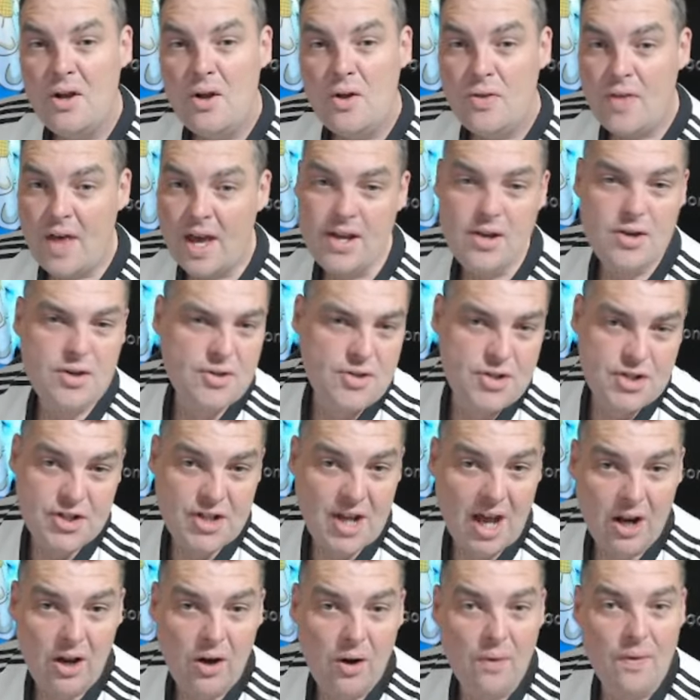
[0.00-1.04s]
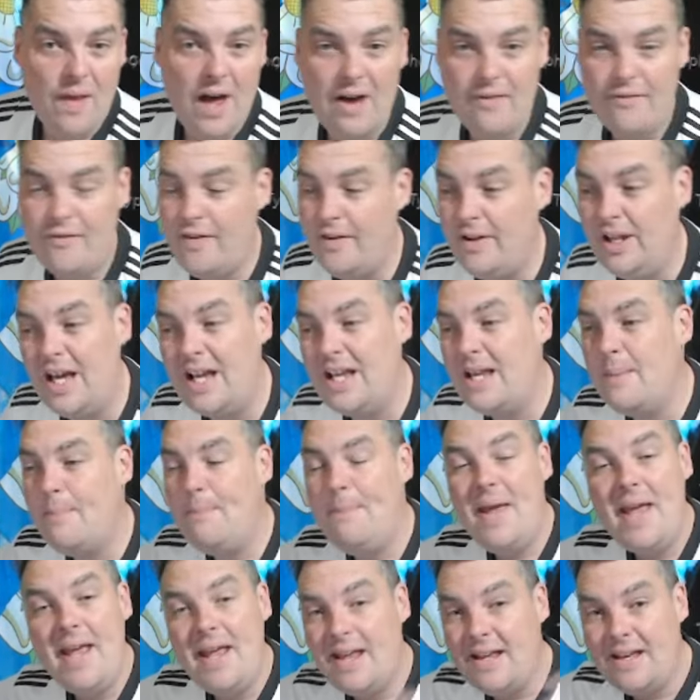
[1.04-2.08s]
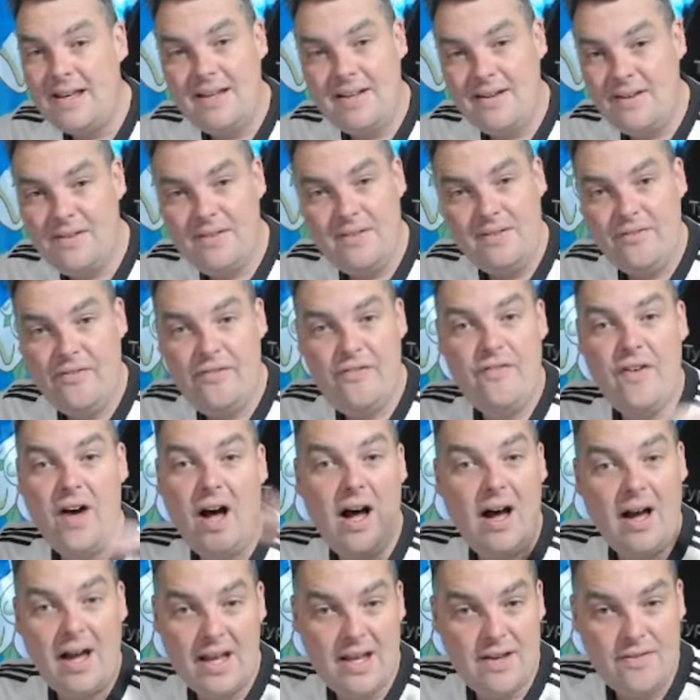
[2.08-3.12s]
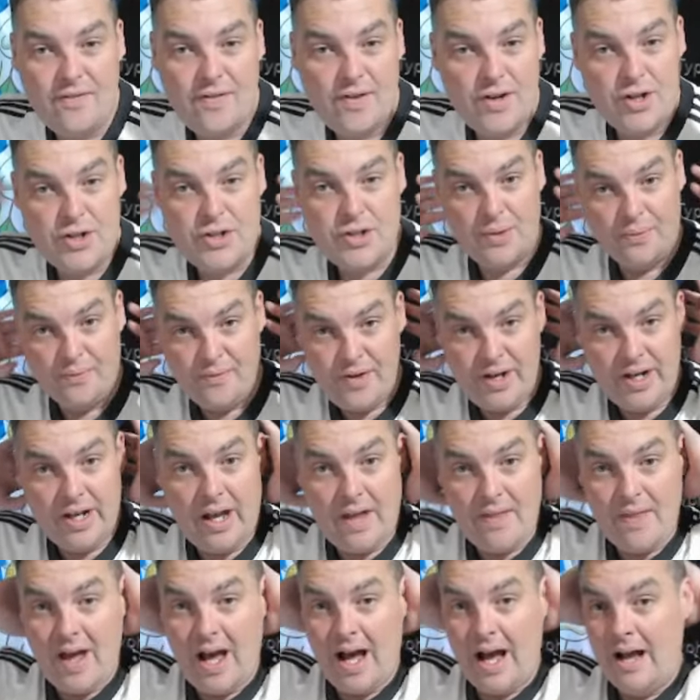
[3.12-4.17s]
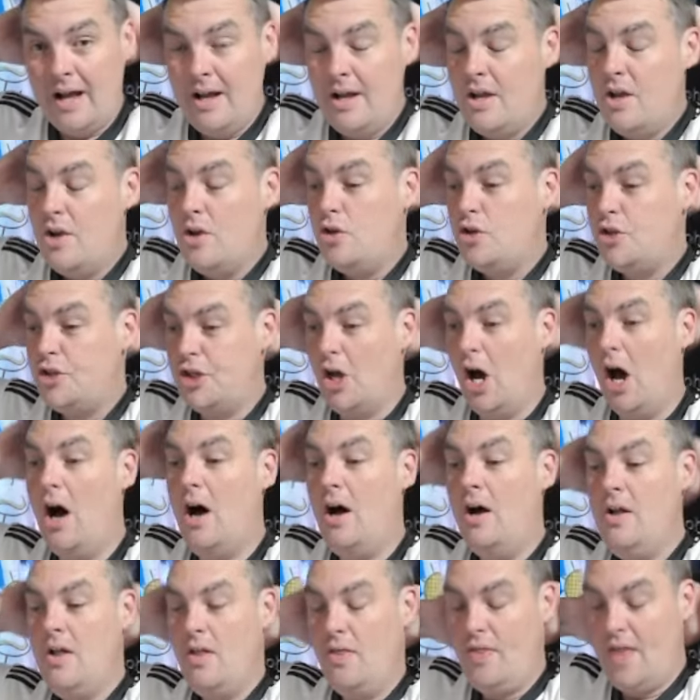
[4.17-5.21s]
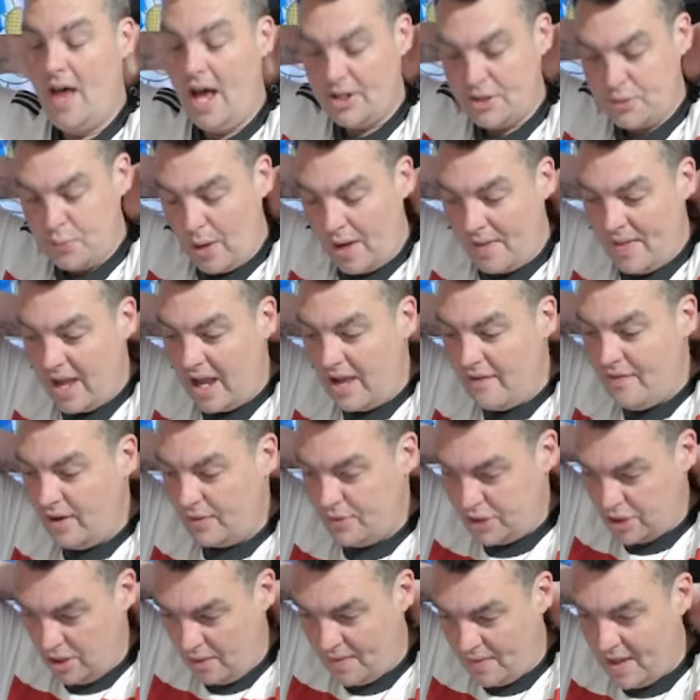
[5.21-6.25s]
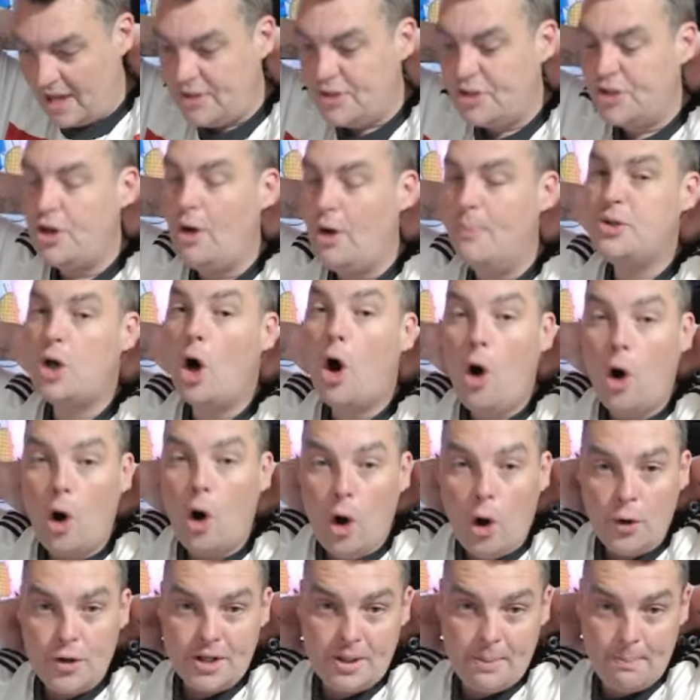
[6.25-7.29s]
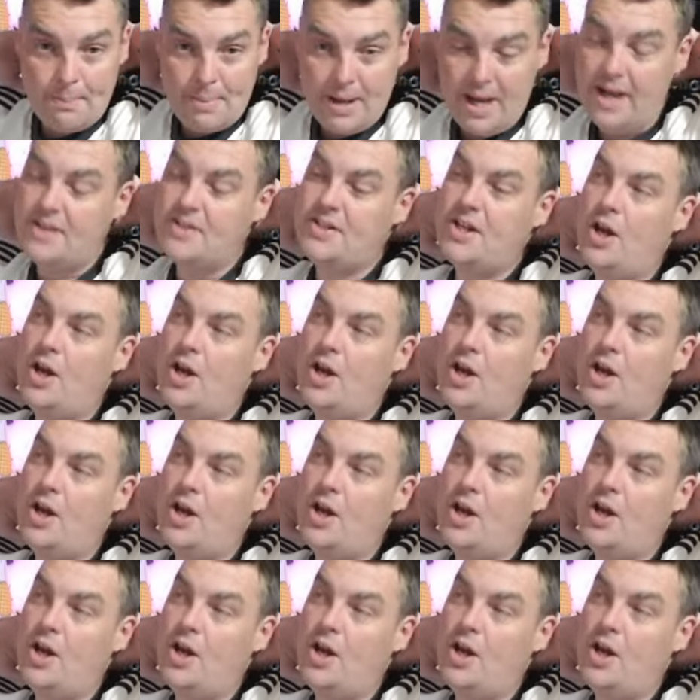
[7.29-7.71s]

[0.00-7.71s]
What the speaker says: They could sell all that for like a pick 5 or something like that. So that's why the AFL do that. It stops hoarding picks.